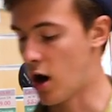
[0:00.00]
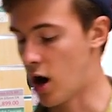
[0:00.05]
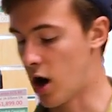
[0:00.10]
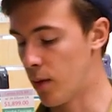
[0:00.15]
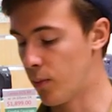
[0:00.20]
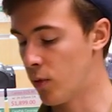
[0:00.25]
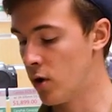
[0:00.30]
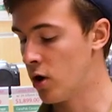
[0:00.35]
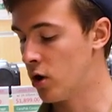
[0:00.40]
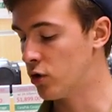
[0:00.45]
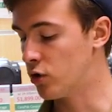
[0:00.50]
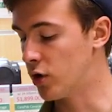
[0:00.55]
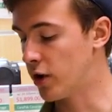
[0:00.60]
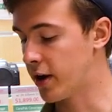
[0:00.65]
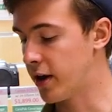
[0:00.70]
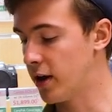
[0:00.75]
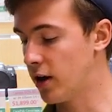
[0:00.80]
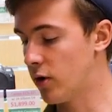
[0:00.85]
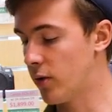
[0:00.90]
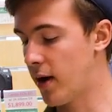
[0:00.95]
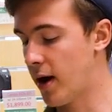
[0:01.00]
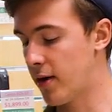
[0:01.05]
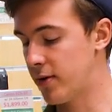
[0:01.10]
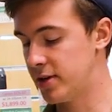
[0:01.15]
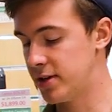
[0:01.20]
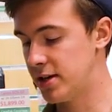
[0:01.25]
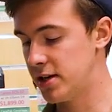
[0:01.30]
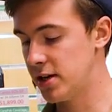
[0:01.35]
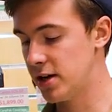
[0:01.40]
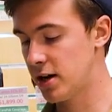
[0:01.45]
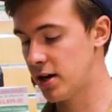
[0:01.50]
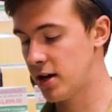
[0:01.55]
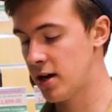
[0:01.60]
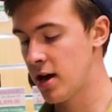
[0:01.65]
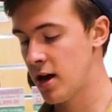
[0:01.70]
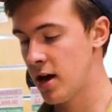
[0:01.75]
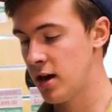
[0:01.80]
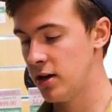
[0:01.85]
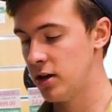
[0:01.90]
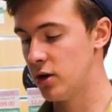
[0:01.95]
Um, looking around
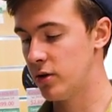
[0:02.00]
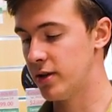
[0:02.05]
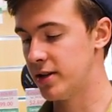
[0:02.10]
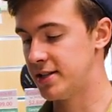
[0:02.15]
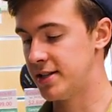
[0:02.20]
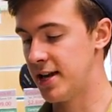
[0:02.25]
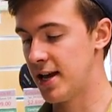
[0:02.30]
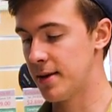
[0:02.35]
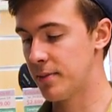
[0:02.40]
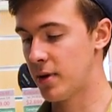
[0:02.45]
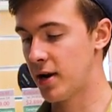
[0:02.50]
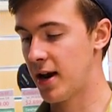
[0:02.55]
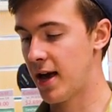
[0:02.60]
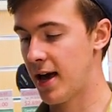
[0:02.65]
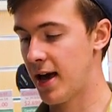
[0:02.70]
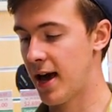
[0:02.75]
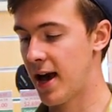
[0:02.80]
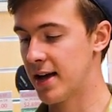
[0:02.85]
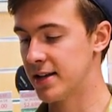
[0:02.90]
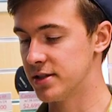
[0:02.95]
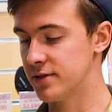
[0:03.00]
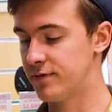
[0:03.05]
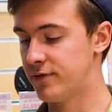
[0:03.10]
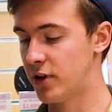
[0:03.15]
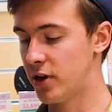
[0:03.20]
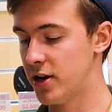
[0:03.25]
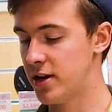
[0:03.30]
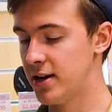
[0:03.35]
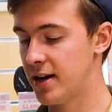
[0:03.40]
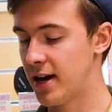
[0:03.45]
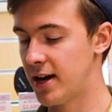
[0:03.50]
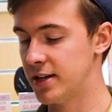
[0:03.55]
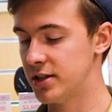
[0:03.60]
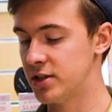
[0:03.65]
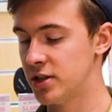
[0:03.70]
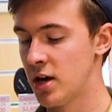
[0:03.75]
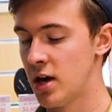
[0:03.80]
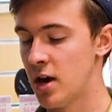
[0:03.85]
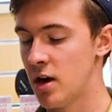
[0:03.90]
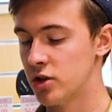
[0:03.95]
here, you know, the Tamron ha has a very
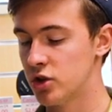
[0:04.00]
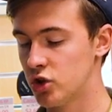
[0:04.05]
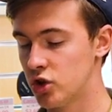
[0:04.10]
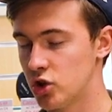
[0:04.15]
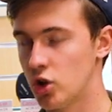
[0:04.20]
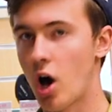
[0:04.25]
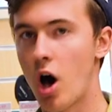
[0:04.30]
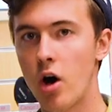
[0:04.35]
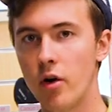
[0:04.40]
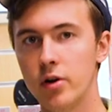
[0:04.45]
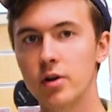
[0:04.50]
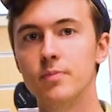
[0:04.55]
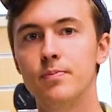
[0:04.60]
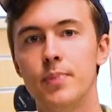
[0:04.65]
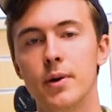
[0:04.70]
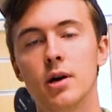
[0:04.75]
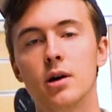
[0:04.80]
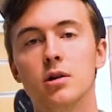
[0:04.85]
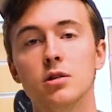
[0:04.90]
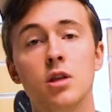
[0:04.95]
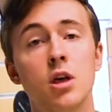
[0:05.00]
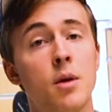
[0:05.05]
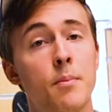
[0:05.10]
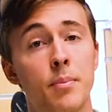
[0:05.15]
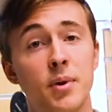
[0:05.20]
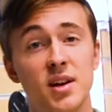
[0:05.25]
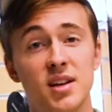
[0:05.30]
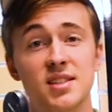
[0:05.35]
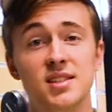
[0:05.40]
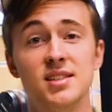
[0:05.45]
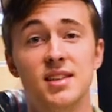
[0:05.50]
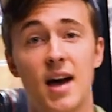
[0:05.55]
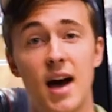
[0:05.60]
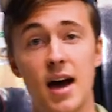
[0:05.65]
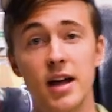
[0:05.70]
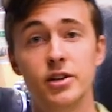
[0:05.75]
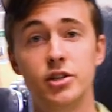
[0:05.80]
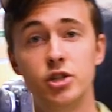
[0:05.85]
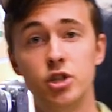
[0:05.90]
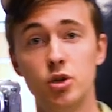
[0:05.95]
nice solid build, but it's
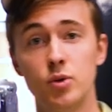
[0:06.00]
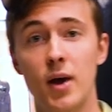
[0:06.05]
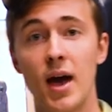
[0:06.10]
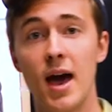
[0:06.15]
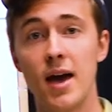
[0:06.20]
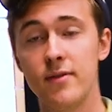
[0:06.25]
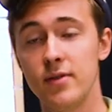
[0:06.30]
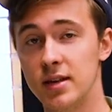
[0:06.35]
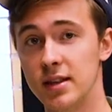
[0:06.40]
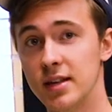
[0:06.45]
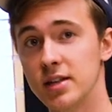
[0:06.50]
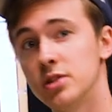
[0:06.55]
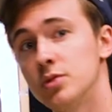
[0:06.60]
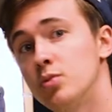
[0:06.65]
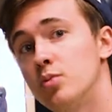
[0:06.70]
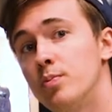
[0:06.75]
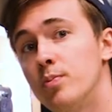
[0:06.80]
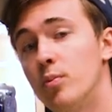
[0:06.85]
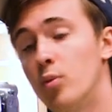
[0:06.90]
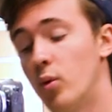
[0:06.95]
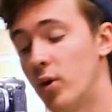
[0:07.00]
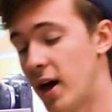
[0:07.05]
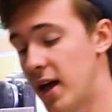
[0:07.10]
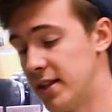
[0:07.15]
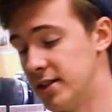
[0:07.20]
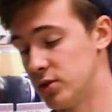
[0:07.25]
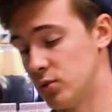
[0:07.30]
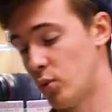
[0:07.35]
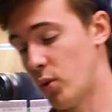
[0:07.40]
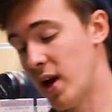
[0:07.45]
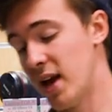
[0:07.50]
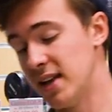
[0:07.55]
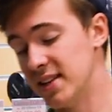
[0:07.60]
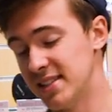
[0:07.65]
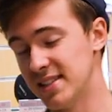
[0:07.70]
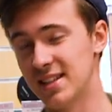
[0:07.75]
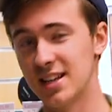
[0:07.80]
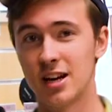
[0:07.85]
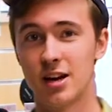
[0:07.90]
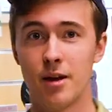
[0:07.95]
not too heavy. This lens
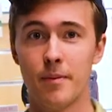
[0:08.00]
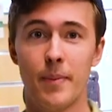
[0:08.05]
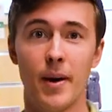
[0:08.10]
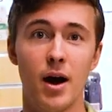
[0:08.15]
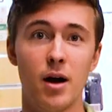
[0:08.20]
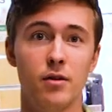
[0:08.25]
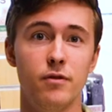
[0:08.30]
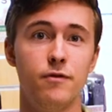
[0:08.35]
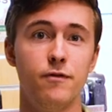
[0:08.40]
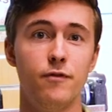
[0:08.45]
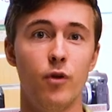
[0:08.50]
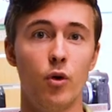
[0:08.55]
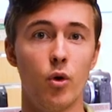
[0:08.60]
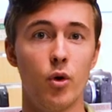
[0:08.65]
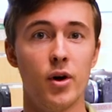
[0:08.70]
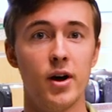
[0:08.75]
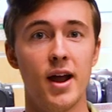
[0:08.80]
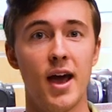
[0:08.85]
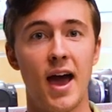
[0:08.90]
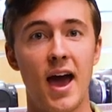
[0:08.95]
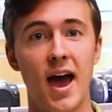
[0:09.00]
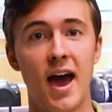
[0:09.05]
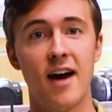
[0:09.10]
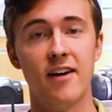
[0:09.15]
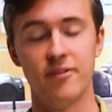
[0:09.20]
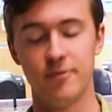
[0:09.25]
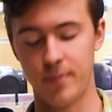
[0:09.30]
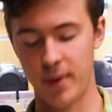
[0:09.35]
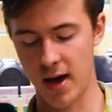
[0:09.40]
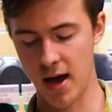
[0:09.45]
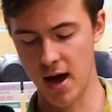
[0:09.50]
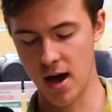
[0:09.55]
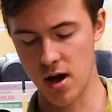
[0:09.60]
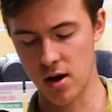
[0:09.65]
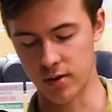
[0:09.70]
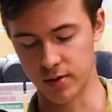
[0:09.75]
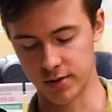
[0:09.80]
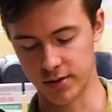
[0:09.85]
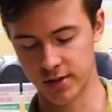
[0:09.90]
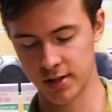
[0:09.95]
weighs in at about four and a half
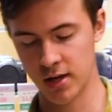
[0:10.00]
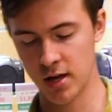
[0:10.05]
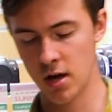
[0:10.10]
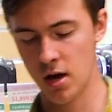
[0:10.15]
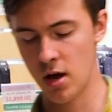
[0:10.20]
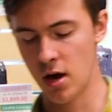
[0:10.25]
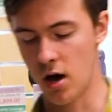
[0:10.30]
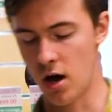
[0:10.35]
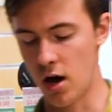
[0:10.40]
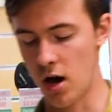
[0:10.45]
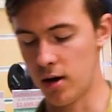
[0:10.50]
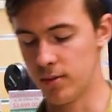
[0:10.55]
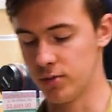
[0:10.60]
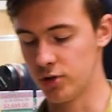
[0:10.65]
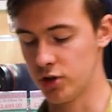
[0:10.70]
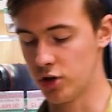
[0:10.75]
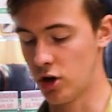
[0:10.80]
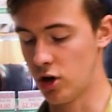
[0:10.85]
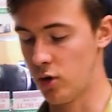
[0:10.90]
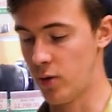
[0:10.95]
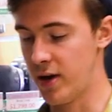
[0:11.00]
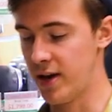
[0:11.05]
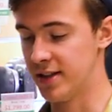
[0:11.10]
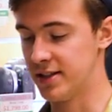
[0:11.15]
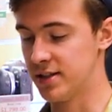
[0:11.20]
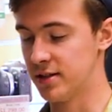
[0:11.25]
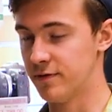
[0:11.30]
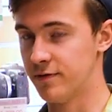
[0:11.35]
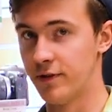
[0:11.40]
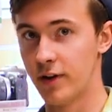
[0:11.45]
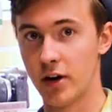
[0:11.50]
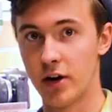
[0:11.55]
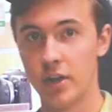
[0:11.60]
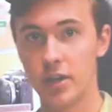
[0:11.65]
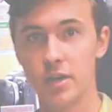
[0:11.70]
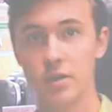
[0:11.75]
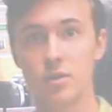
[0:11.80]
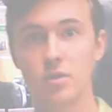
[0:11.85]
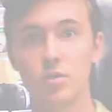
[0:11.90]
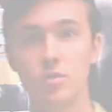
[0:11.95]
pounds. Um, so it's a
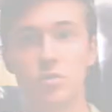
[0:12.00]
very